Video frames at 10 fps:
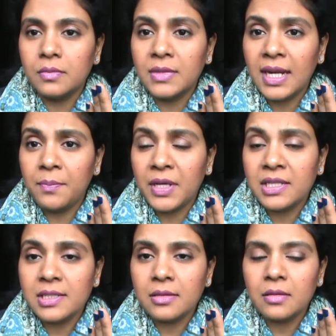that
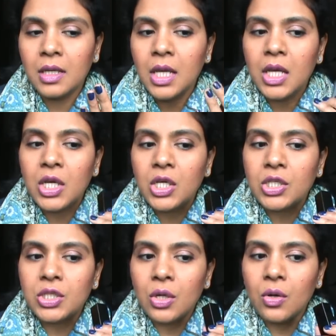pencil
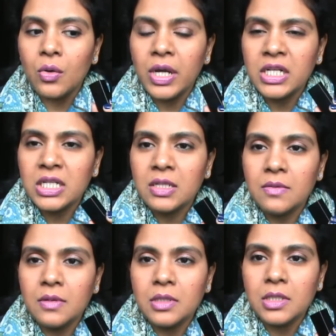so it
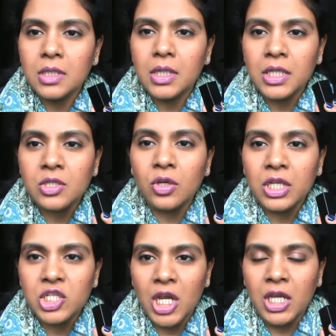it's
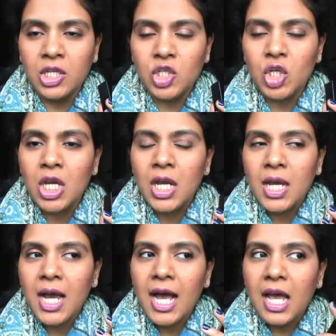gonna change
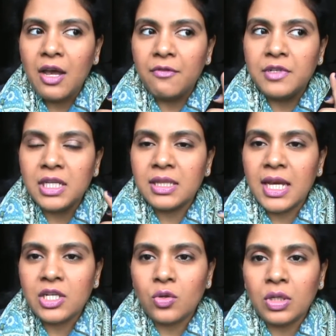I have done
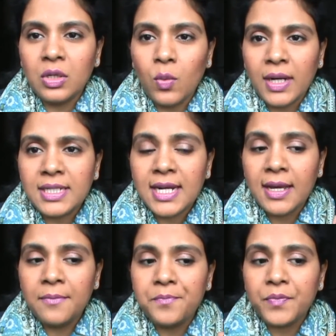that only one
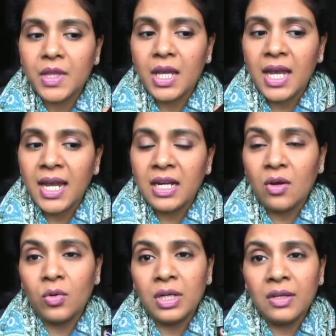time and
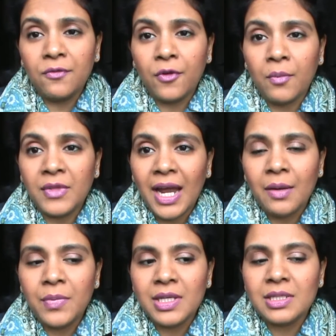only from
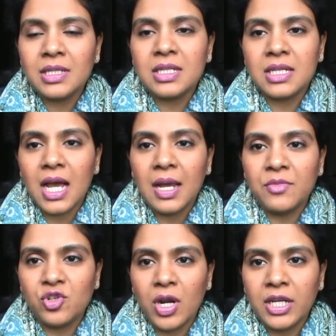that basis I
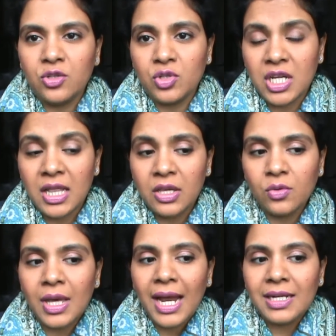am trying to tell
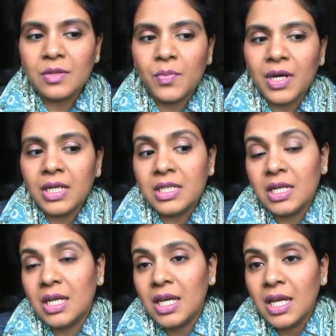you that but